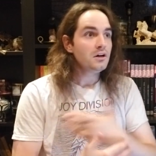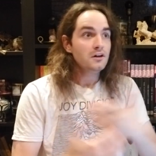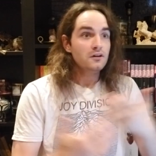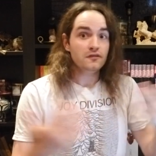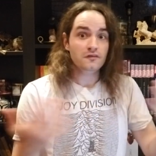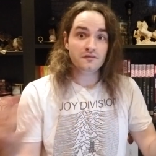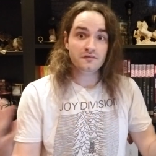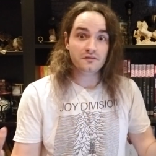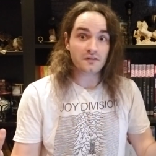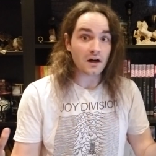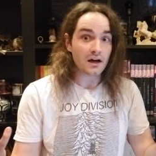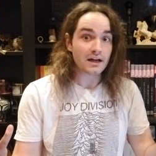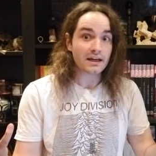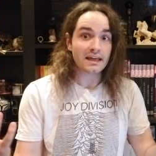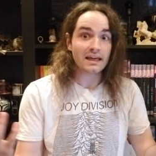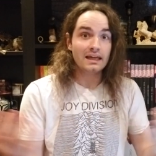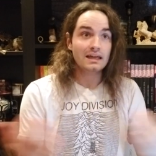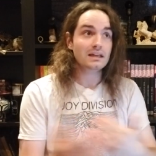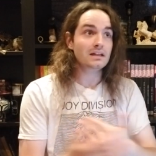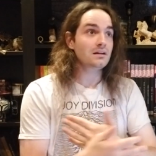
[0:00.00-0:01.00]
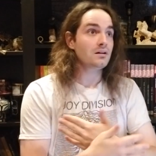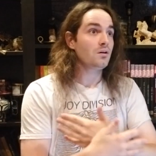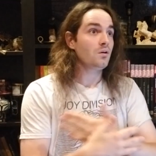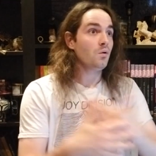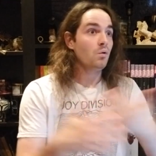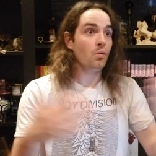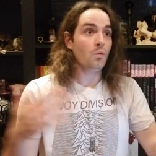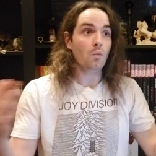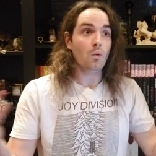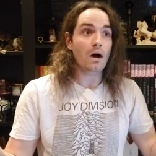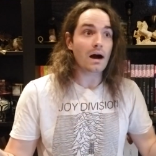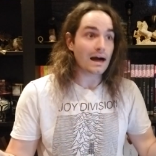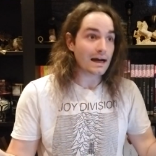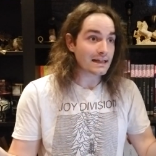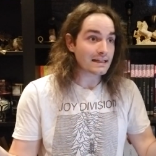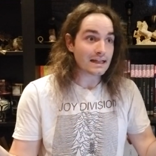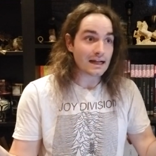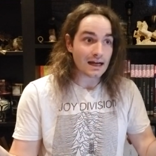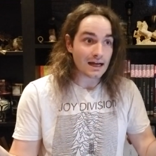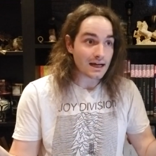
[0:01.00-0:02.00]
Fuck it. Why
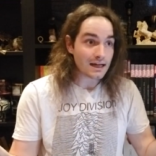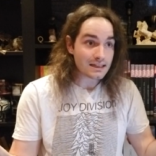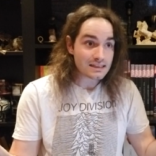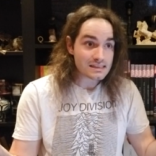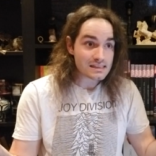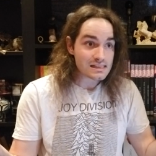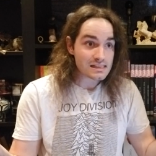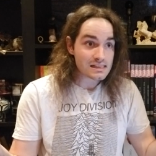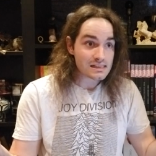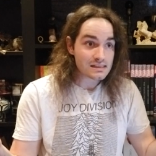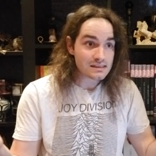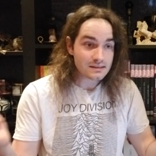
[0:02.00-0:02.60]
not?